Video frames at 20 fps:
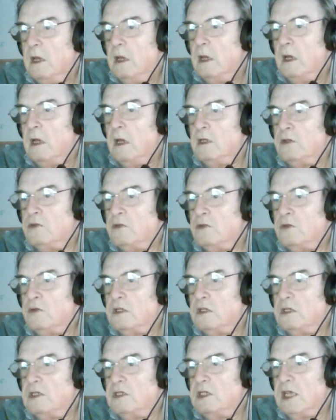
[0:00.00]
I
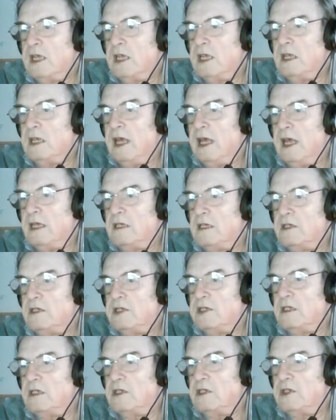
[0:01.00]
ordered 10X
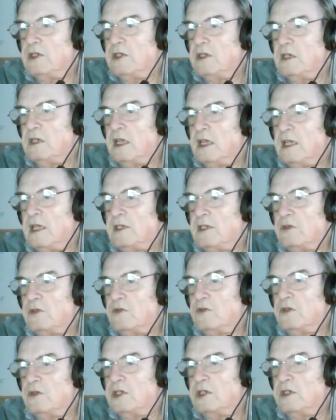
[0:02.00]
since last
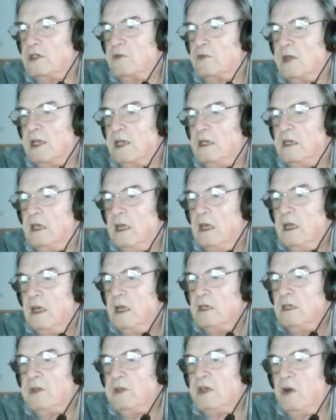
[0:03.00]
August, still waiting.
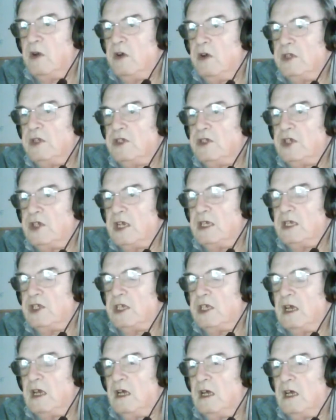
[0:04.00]
To be quite honest,
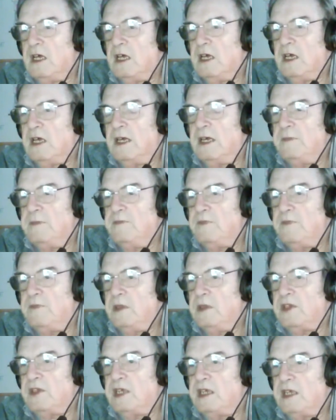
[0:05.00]
JT,
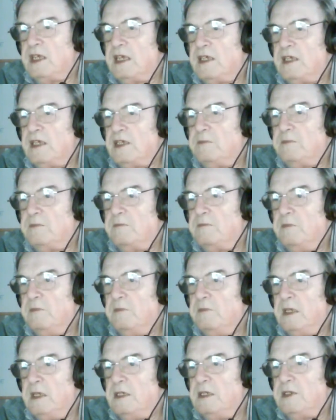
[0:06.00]
10X
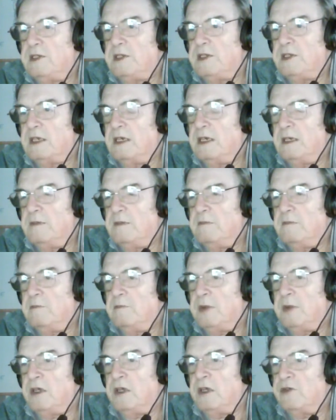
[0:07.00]
is
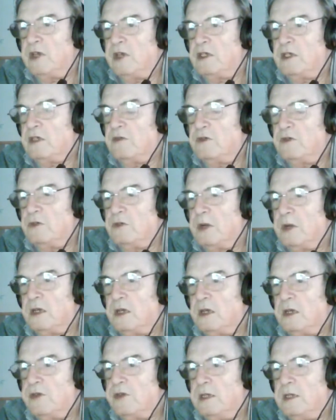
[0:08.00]
binary. I don't do
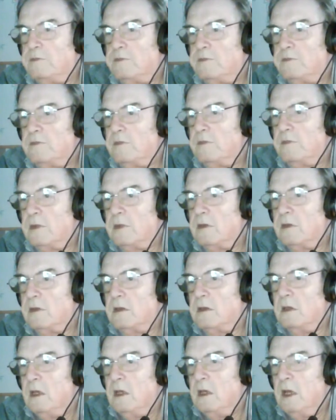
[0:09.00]
binary.
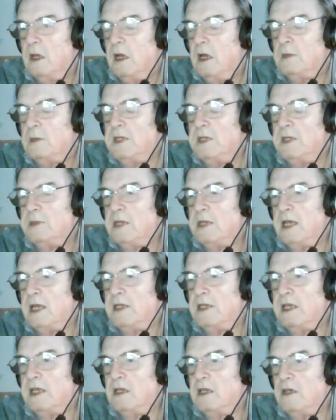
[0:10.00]
I've never had
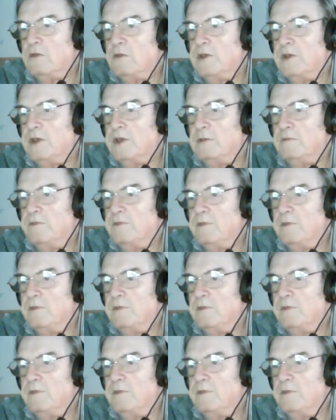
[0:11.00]
any luck with them.